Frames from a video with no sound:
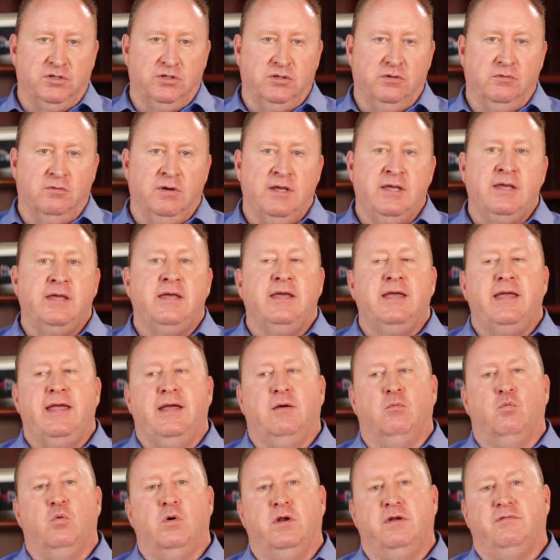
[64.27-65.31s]
two.
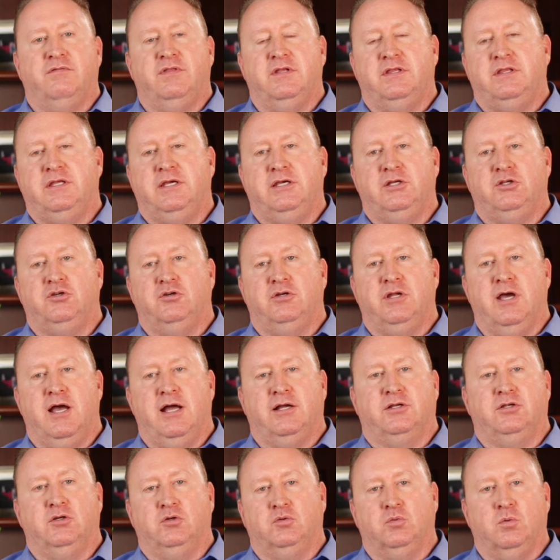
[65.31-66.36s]
And one of the things your
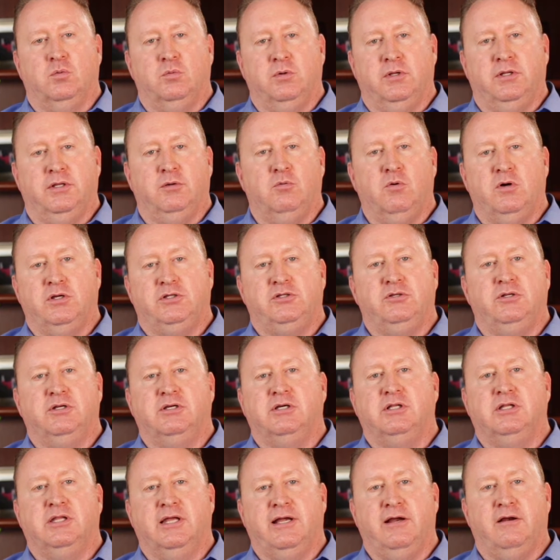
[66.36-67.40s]
doctors will really want you to
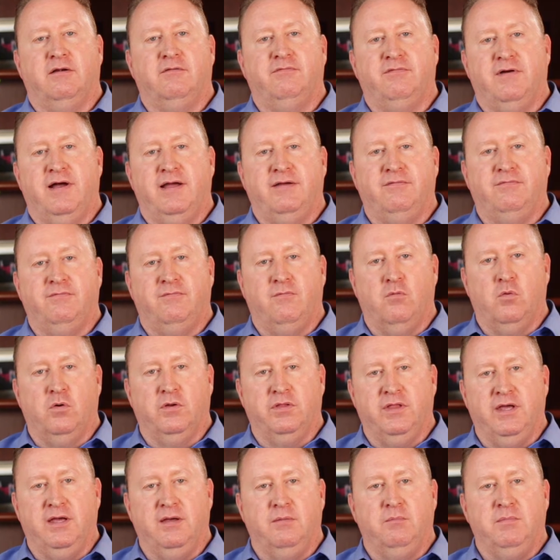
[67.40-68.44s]
clarify
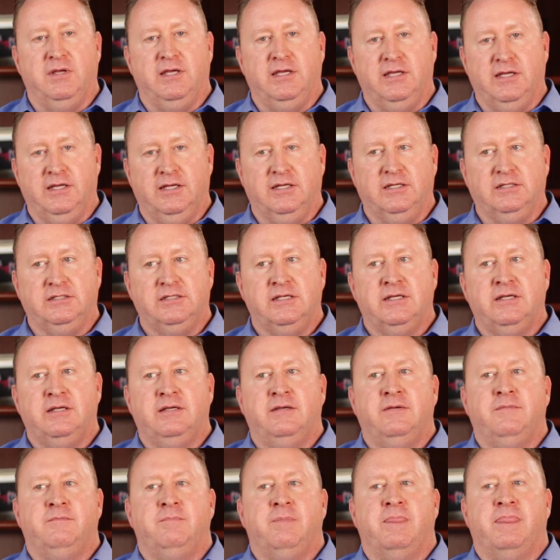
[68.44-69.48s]
for them is,
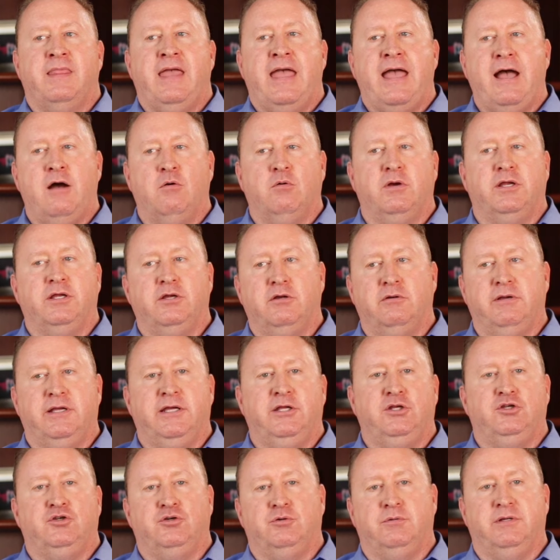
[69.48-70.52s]
how are your
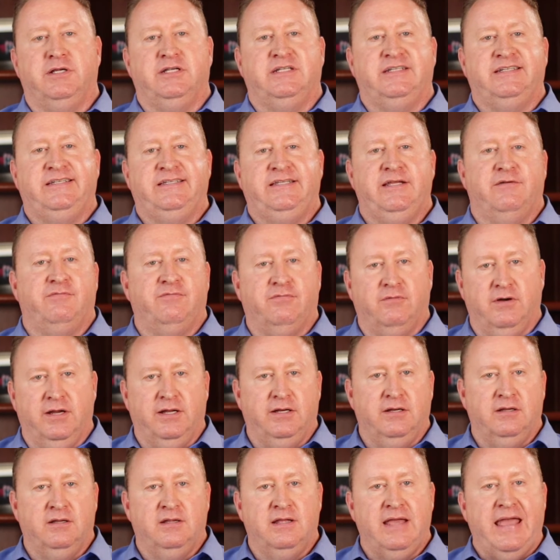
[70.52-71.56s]
injuries
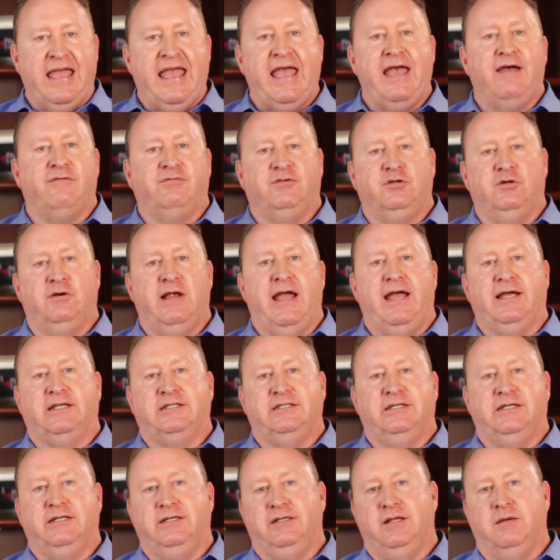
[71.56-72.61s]
different after
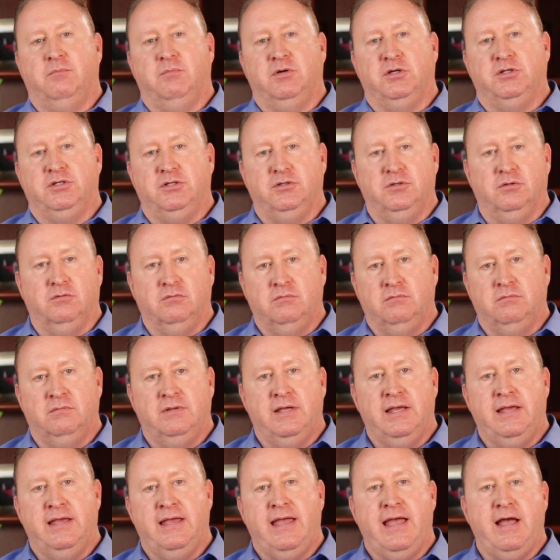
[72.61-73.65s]
accident number two?
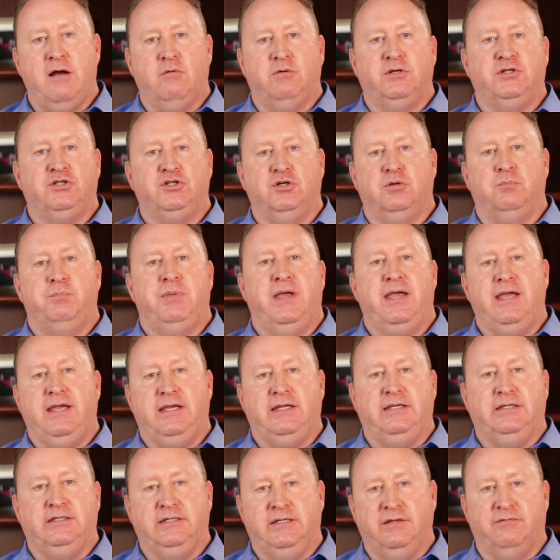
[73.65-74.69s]
How is your
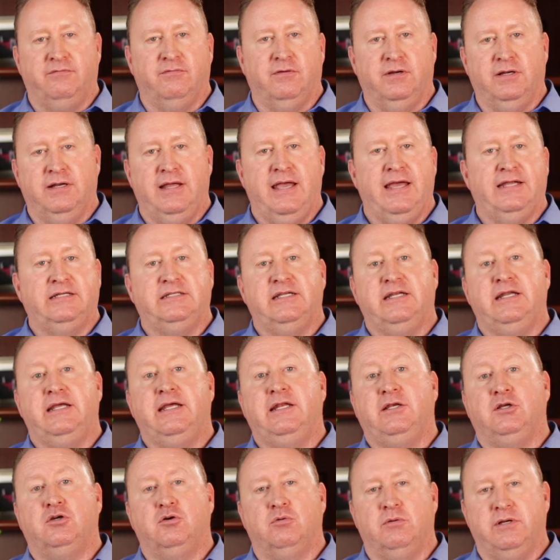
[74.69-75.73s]
pain different? Has it
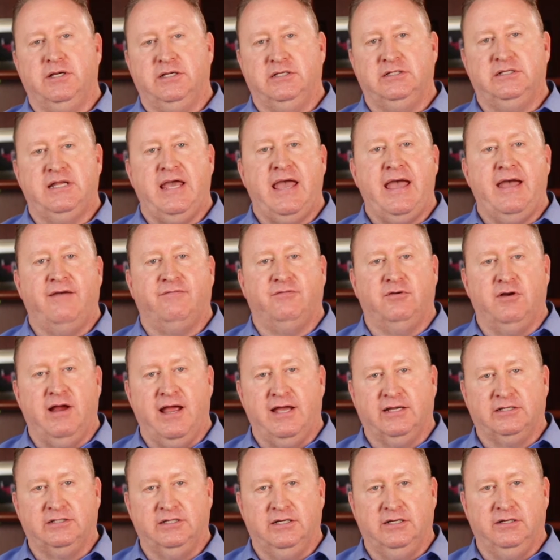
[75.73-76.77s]
increased after
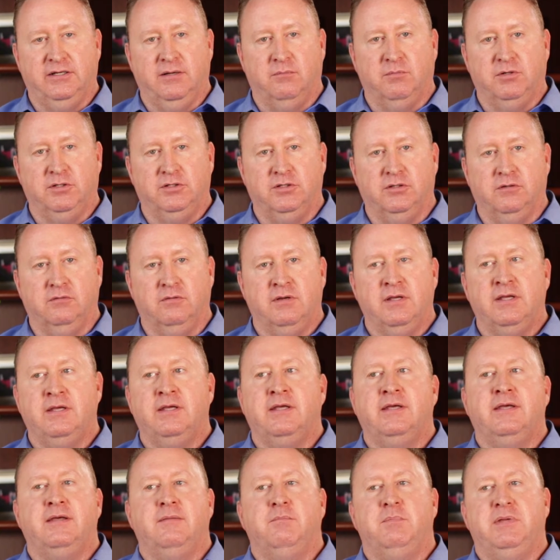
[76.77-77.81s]
accident number two?
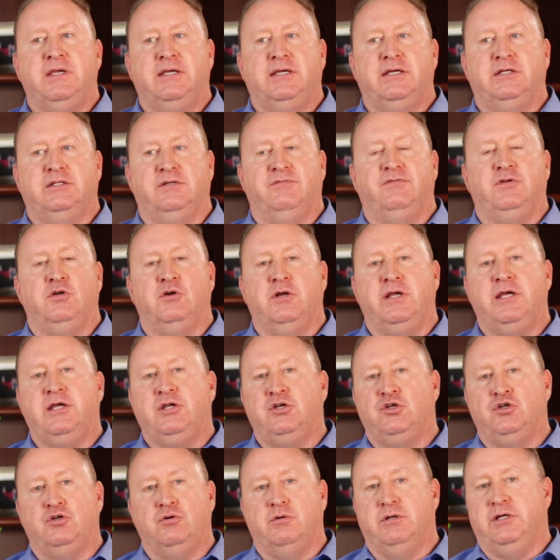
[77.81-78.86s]
Because if your
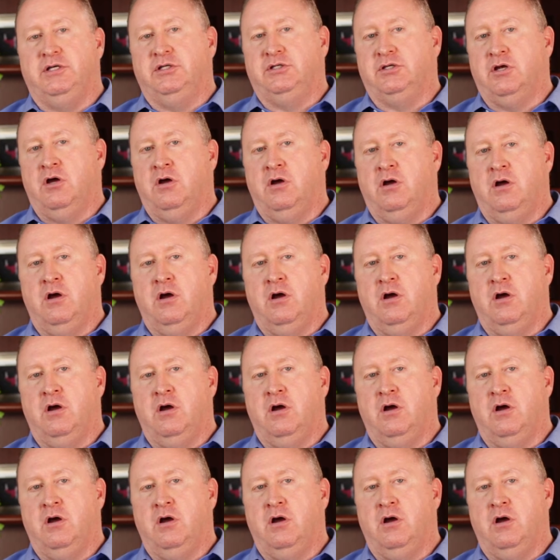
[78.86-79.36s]
injuries